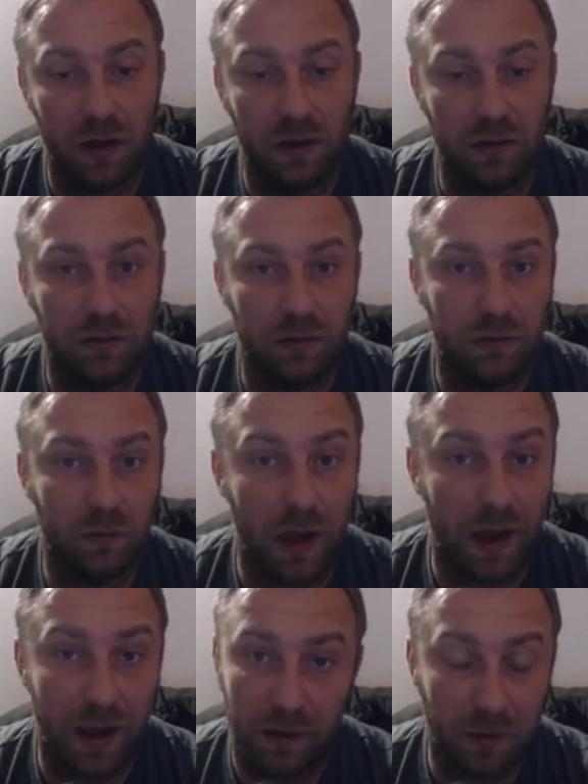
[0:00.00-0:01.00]

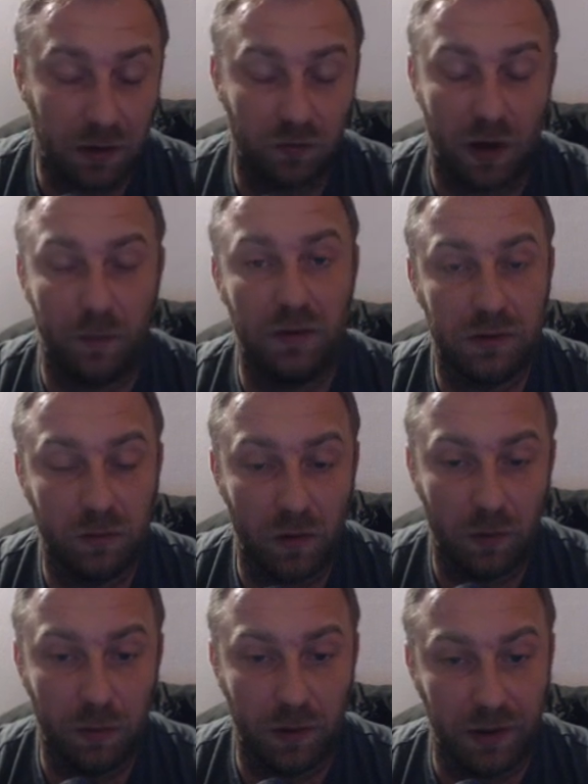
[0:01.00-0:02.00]
I had my troubles
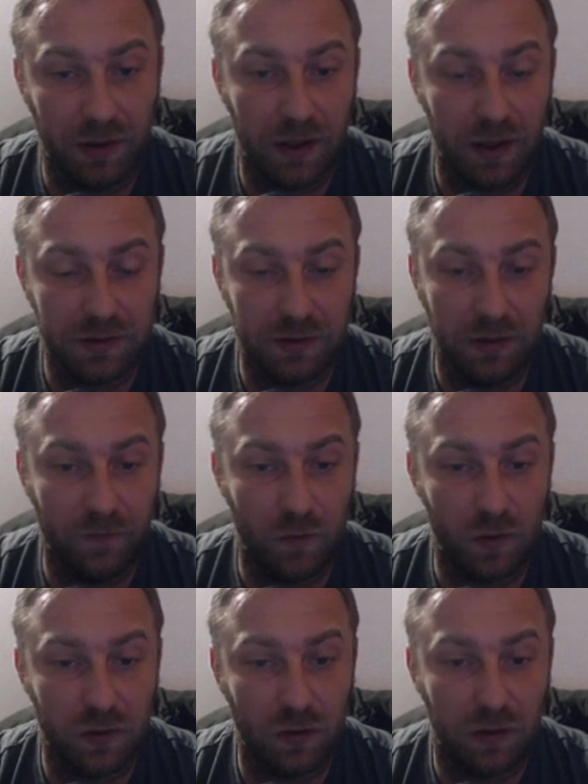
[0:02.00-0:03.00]
while playing against
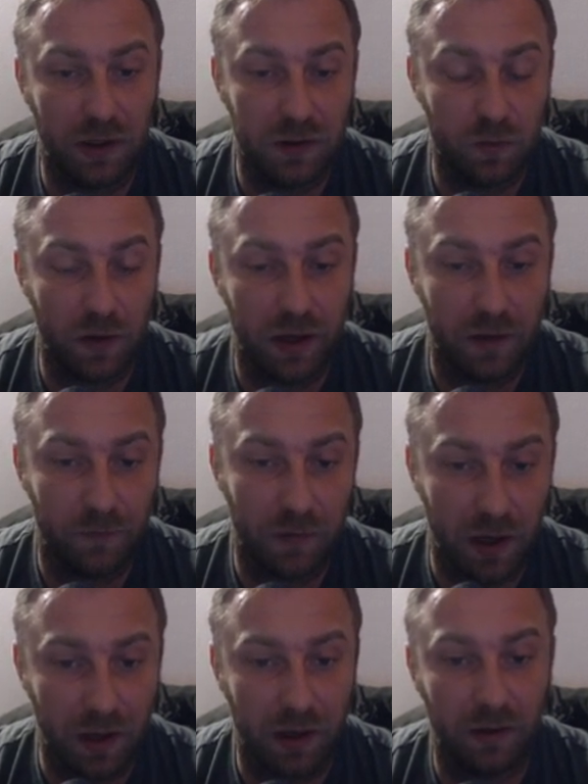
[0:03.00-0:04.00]
e4, so that's why
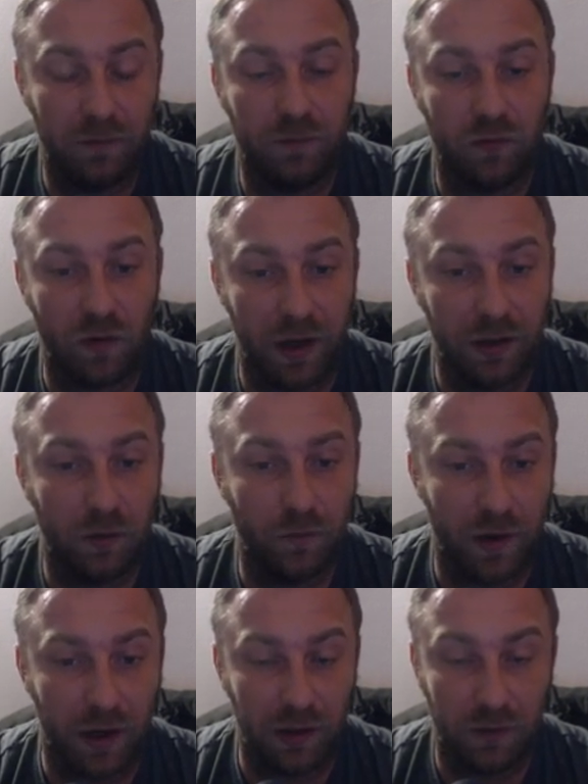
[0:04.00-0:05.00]
I try to
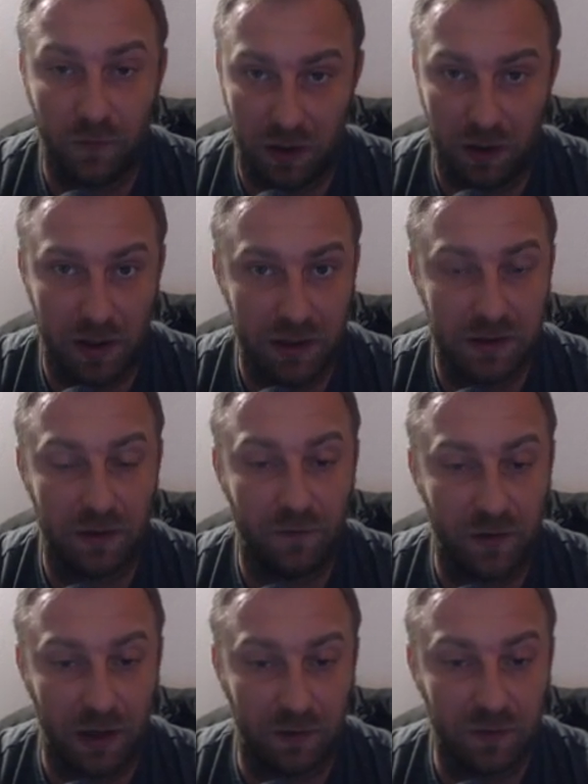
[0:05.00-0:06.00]
find a very nice and
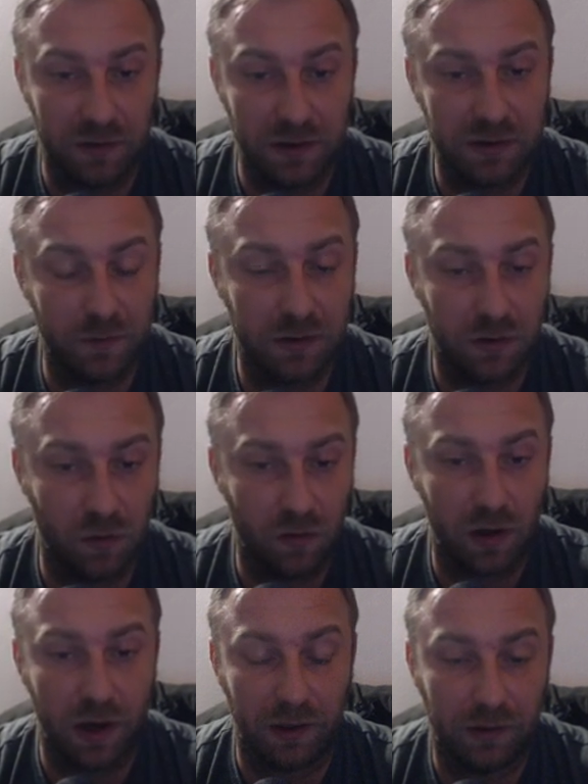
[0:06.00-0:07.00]
effective system.
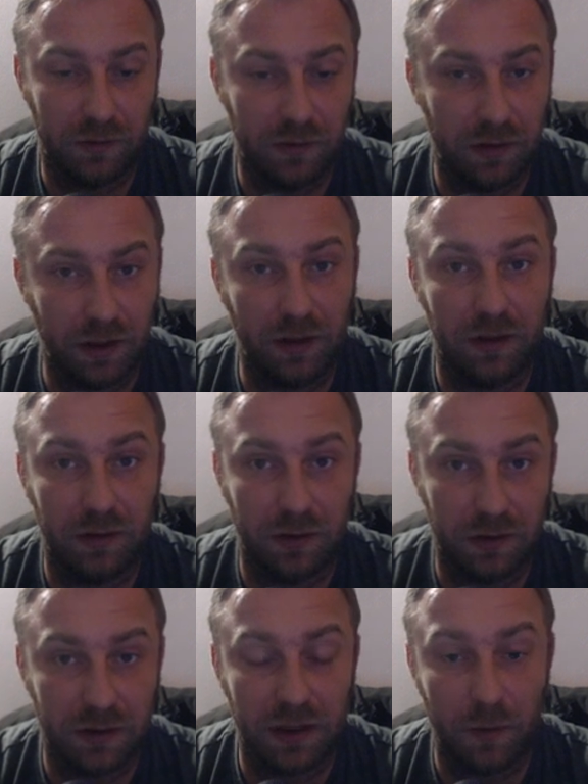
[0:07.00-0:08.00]
So I think
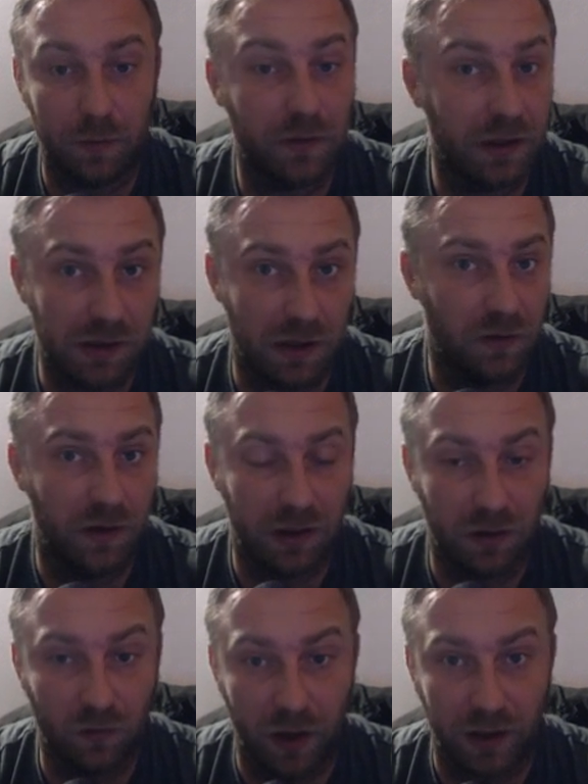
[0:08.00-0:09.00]
this Hyper
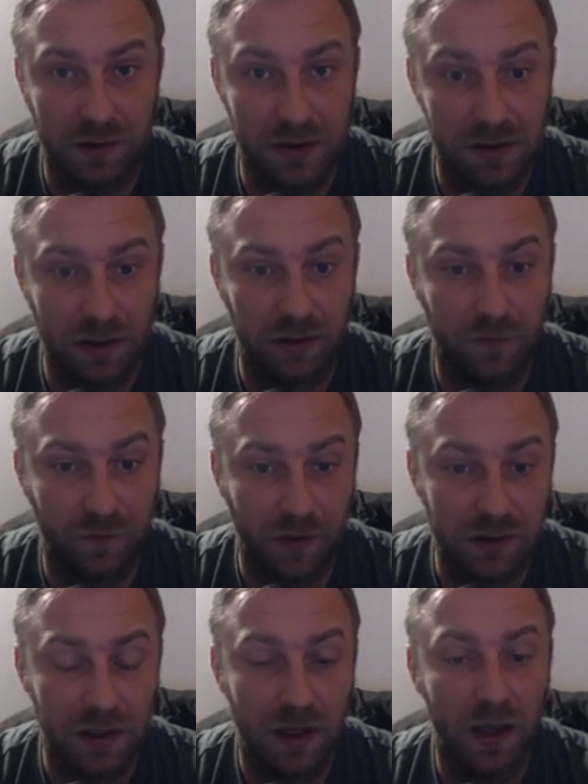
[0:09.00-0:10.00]
Accelerated Dragon Sicilian Defense